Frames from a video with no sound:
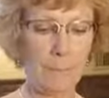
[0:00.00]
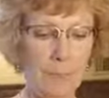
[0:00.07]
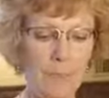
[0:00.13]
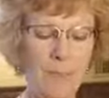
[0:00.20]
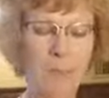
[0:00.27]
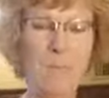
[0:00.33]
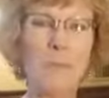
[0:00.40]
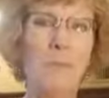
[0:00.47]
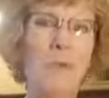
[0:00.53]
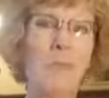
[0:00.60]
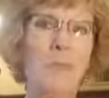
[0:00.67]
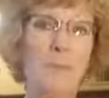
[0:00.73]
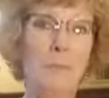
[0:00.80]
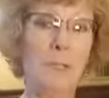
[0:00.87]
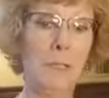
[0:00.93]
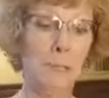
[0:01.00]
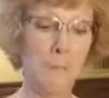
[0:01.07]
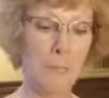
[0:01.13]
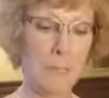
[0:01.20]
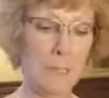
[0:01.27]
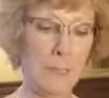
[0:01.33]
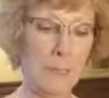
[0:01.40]
nothing more than really
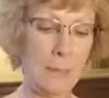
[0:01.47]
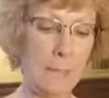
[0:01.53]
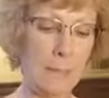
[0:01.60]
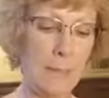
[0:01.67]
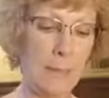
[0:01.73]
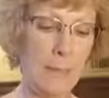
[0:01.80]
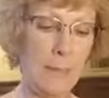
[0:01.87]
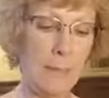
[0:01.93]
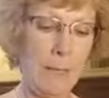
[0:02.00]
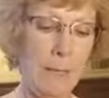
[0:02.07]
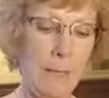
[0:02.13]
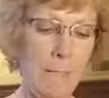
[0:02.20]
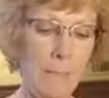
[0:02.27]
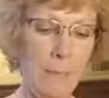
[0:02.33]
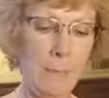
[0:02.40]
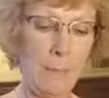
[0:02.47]
medium. If you